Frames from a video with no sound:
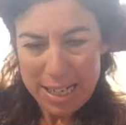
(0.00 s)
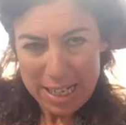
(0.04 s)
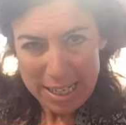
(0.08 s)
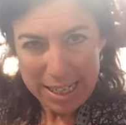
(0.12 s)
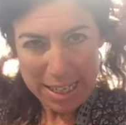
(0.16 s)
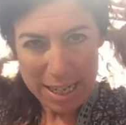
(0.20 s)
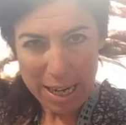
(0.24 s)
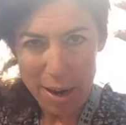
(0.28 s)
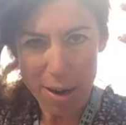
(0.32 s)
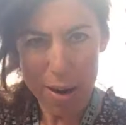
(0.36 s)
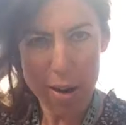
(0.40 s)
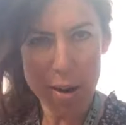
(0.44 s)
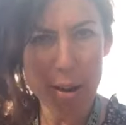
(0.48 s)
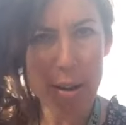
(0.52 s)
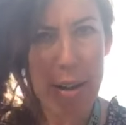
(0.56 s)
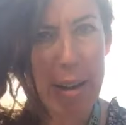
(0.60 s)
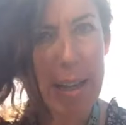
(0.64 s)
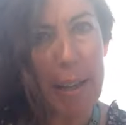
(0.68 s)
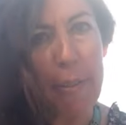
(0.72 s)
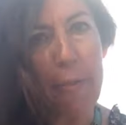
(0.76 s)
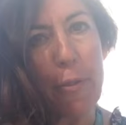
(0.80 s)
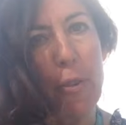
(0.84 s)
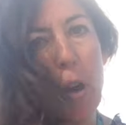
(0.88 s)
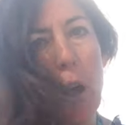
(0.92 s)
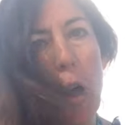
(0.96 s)
Now I
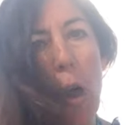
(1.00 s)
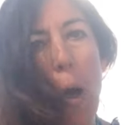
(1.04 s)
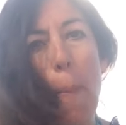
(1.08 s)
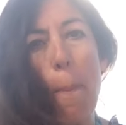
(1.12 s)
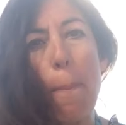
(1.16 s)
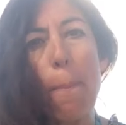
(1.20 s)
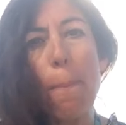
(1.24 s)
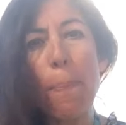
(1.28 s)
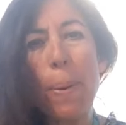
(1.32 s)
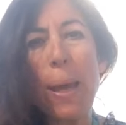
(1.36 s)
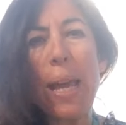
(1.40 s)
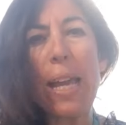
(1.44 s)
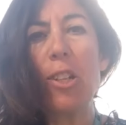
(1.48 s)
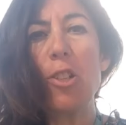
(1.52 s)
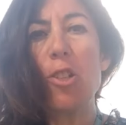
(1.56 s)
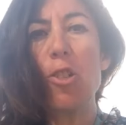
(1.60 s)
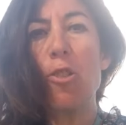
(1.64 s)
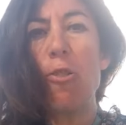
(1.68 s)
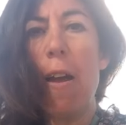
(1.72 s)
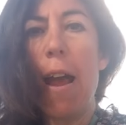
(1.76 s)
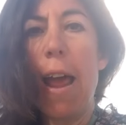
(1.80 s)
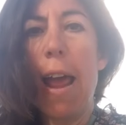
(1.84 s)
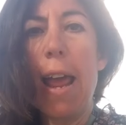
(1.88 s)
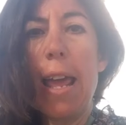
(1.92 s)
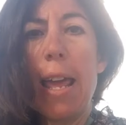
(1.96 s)
have got a big
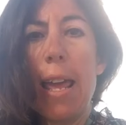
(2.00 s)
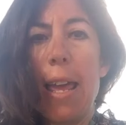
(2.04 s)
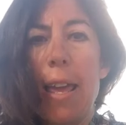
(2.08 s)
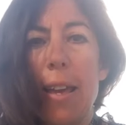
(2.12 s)
tray